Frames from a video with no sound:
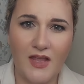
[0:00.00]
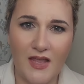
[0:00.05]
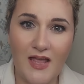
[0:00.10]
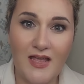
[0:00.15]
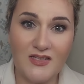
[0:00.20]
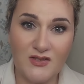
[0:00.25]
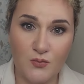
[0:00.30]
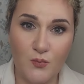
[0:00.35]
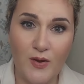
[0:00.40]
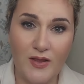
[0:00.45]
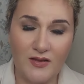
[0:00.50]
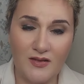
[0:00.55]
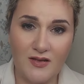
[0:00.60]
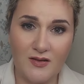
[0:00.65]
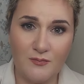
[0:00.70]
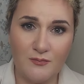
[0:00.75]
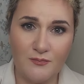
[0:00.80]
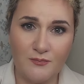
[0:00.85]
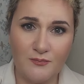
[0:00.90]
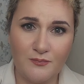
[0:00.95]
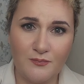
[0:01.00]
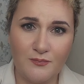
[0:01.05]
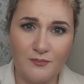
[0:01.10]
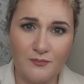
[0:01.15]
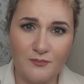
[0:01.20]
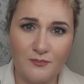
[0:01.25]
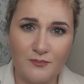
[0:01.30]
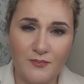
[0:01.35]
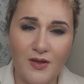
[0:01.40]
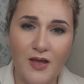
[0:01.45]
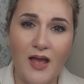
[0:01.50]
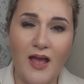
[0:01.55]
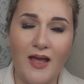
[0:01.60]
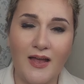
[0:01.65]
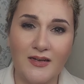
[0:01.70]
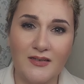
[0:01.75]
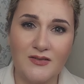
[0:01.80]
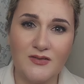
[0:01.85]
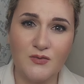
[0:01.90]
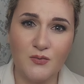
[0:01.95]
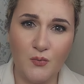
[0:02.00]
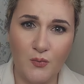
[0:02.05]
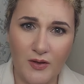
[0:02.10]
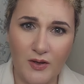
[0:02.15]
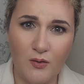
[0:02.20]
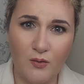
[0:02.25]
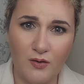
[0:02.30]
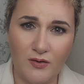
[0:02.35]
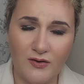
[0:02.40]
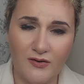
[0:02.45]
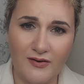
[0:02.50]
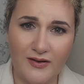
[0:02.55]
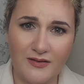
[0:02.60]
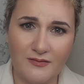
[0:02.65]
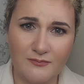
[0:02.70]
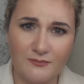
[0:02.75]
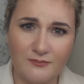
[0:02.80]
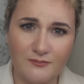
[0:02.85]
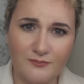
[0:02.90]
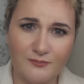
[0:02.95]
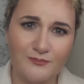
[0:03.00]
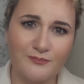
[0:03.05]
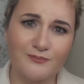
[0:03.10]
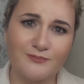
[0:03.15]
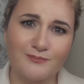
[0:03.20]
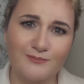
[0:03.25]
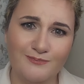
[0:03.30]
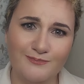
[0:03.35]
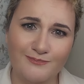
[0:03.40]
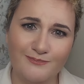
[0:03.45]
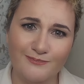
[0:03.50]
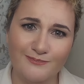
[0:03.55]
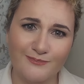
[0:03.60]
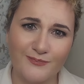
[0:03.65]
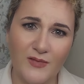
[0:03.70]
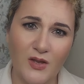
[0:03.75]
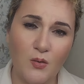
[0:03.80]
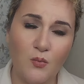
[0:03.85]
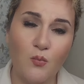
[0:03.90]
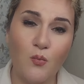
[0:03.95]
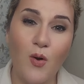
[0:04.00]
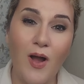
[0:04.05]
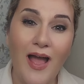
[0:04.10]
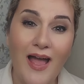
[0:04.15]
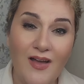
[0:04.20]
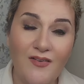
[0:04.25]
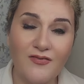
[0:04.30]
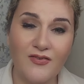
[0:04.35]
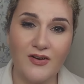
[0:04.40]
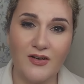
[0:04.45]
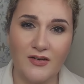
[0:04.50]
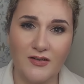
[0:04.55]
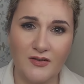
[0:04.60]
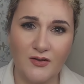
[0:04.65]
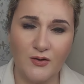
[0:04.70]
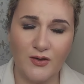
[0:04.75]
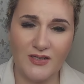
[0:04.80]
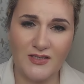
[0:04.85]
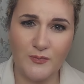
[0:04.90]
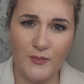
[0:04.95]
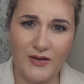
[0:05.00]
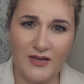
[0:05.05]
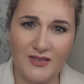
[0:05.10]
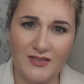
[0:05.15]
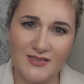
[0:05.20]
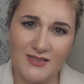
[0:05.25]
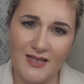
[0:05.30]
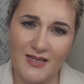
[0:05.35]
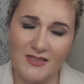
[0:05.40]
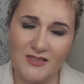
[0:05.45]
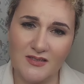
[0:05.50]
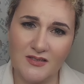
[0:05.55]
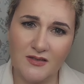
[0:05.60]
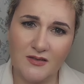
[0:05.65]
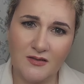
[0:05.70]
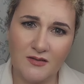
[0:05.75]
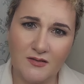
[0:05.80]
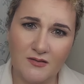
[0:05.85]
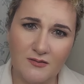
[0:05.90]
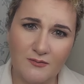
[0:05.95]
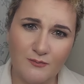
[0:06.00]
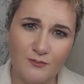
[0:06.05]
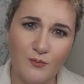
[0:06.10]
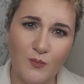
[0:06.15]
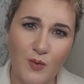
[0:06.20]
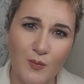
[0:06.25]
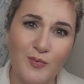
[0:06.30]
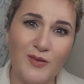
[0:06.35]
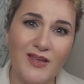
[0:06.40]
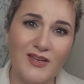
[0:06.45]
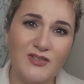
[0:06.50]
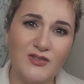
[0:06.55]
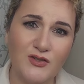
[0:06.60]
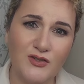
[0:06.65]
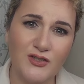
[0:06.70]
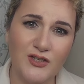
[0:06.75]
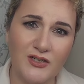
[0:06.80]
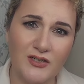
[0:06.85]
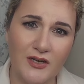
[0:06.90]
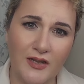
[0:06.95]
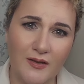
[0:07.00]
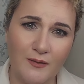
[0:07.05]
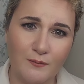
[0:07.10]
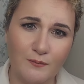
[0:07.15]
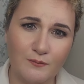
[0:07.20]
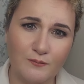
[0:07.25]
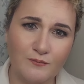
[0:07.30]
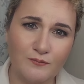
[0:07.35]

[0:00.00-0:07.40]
it's welcome and we honour it. Whatever your experience is, we bless your journey.